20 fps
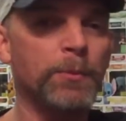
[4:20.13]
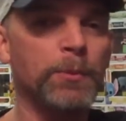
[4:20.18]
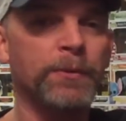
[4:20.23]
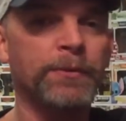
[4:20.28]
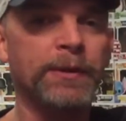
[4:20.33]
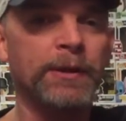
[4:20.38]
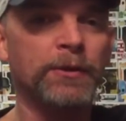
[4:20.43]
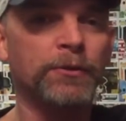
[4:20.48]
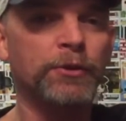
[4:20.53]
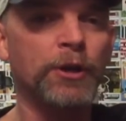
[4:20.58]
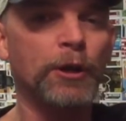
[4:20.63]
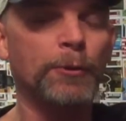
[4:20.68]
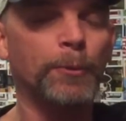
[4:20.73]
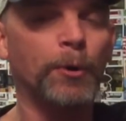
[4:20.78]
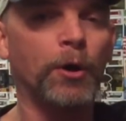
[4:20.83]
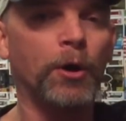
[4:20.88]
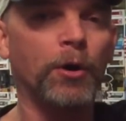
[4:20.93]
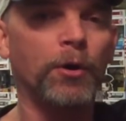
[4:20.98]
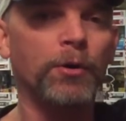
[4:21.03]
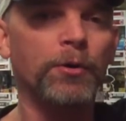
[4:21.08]
way with the Incredible
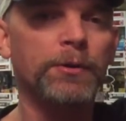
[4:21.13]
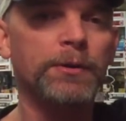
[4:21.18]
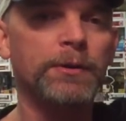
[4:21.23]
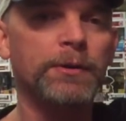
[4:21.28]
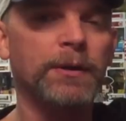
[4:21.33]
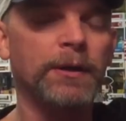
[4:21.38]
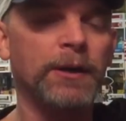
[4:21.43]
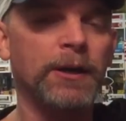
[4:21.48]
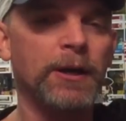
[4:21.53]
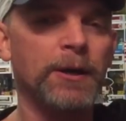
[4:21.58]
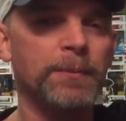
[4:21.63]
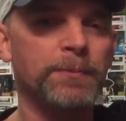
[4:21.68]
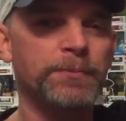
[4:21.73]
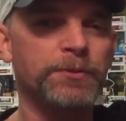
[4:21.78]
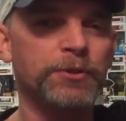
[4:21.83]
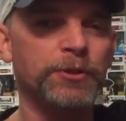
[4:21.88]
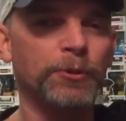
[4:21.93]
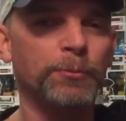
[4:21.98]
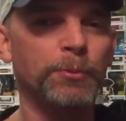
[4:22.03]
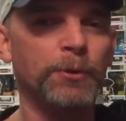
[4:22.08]
Hulk um,
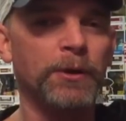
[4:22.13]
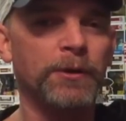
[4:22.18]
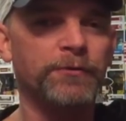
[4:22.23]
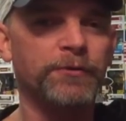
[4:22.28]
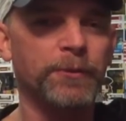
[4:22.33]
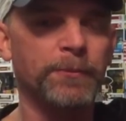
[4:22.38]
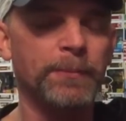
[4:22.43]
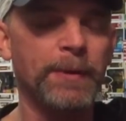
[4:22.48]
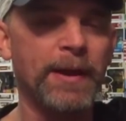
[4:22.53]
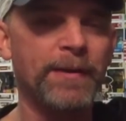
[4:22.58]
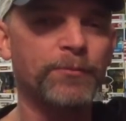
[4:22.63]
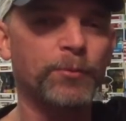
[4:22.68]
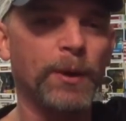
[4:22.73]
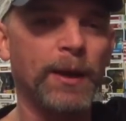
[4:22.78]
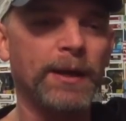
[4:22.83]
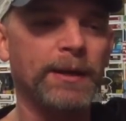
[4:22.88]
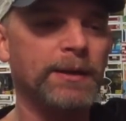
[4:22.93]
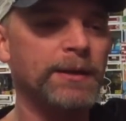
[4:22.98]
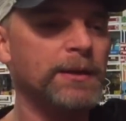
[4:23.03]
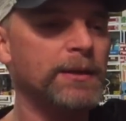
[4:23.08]
steelbook from
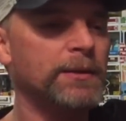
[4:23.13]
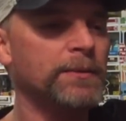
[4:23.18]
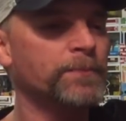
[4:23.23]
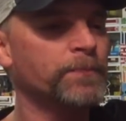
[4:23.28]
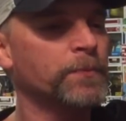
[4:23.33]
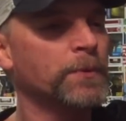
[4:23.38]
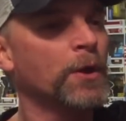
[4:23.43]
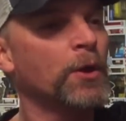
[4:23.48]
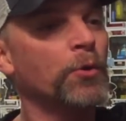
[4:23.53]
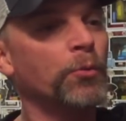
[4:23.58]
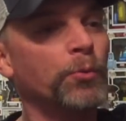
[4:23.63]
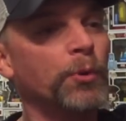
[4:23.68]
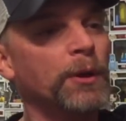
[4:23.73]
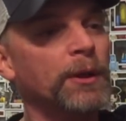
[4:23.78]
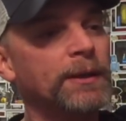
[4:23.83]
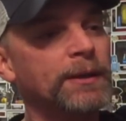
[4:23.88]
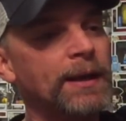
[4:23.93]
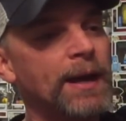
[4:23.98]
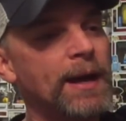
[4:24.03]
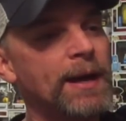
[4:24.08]
FYE.
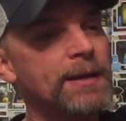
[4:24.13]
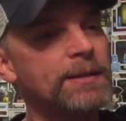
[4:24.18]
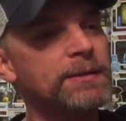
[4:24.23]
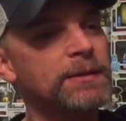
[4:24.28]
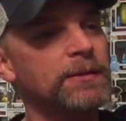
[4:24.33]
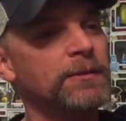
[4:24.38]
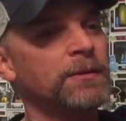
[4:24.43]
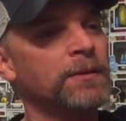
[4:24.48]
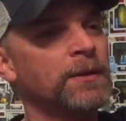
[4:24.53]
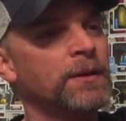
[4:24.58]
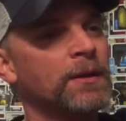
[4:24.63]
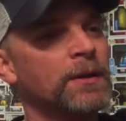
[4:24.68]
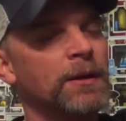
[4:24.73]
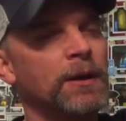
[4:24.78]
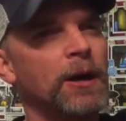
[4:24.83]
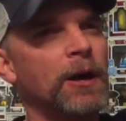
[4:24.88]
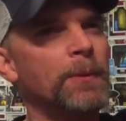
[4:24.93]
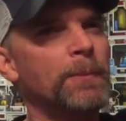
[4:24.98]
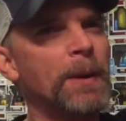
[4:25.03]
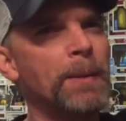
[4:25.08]
Really nice.
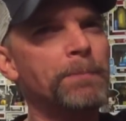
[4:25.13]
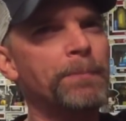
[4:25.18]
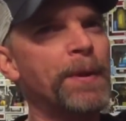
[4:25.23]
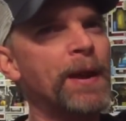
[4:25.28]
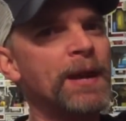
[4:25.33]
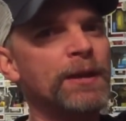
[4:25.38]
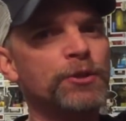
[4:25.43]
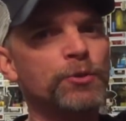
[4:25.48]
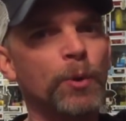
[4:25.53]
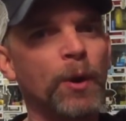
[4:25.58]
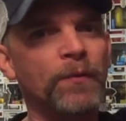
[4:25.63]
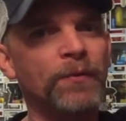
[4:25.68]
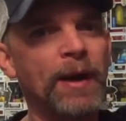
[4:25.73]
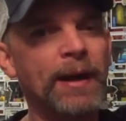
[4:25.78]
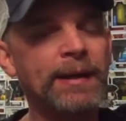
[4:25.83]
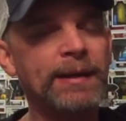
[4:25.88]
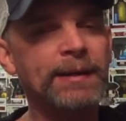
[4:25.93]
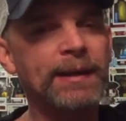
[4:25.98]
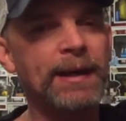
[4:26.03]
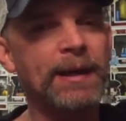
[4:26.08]
Um, I paid
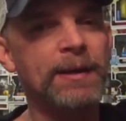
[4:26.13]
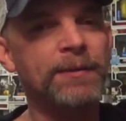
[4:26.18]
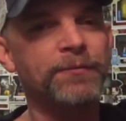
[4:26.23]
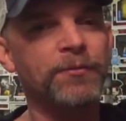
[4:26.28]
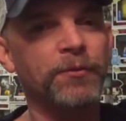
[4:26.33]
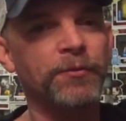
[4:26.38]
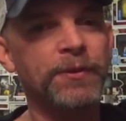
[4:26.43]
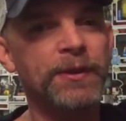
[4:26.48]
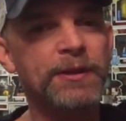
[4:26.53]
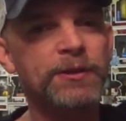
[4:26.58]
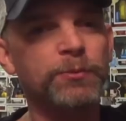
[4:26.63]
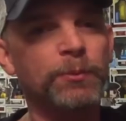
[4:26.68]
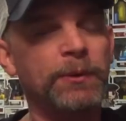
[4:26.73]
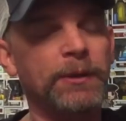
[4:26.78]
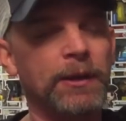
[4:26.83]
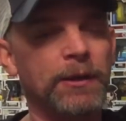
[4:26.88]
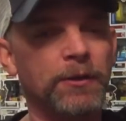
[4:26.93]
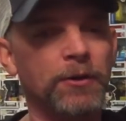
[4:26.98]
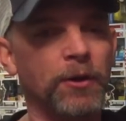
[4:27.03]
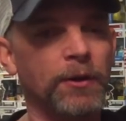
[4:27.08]
$12.99 for this one
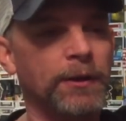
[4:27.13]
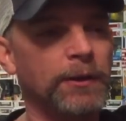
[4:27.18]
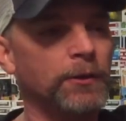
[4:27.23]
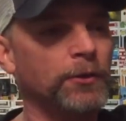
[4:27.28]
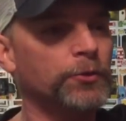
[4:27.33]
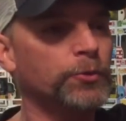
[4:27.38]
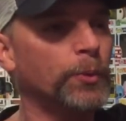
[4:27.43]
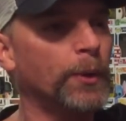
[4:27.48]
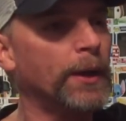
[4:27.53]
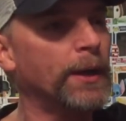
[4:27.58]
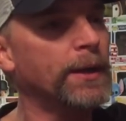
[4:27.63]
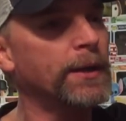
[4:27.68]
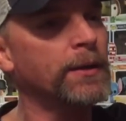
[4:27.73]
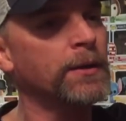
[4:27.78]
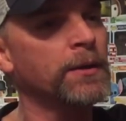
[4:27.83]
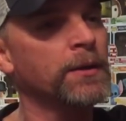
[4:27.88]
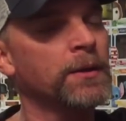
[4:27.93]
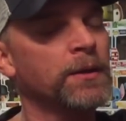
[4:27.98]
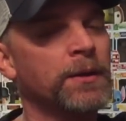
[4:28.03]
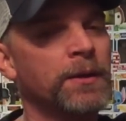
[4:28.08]
in Carlito's Way.
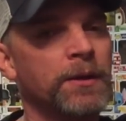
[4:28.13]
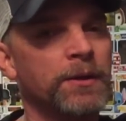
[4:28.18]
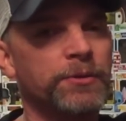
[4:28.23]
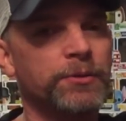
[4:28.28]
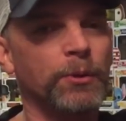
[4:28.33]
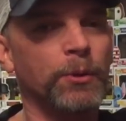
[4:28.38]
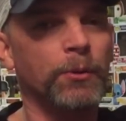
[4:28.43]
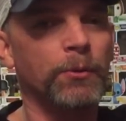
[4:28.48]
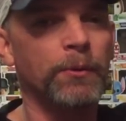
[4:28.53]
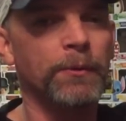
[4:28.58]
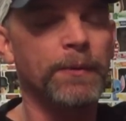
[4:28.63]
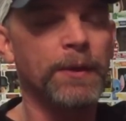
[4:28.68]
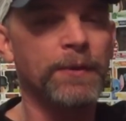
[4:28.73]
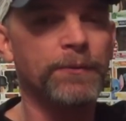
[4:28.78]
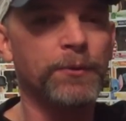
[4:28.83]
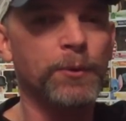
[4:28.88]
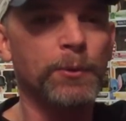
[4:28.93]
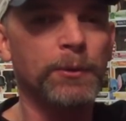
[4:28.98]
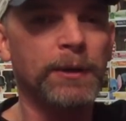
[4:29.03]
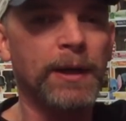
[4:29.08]
So
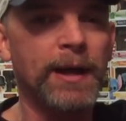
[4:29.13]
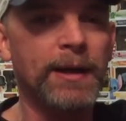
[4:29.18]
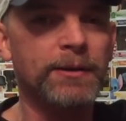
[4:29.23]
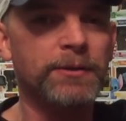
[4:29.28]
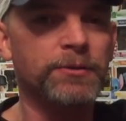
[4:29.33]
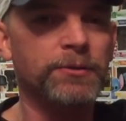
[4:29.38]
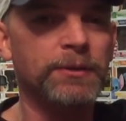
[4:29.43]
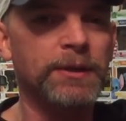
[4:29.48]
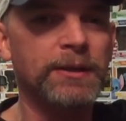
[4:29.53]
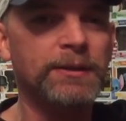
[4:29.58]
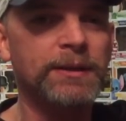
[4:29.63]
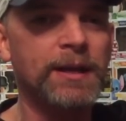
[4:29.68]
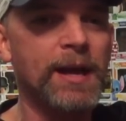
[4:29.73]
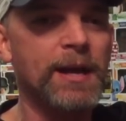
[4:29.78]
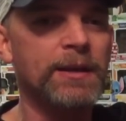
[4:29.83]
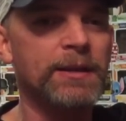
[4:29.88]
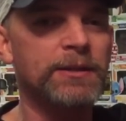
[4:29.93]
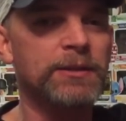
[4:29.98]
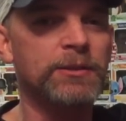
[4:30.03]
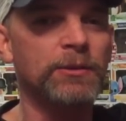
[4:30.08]
if you would like to get
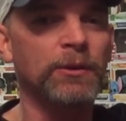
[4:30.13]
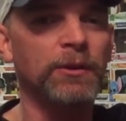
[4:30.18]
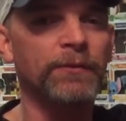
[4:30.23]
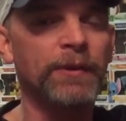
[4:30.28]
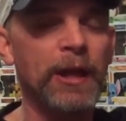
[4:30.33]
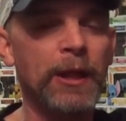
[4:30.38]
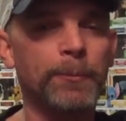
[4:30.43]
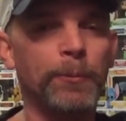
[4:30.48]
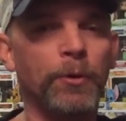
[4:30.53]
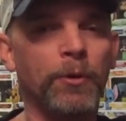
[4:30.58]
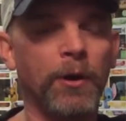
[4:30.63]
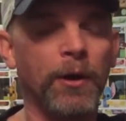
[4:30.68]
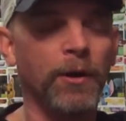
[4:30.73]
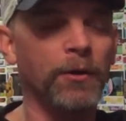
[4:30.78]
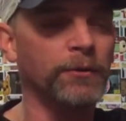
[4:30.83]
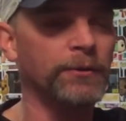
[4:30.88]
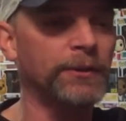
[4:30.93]
that, it's still available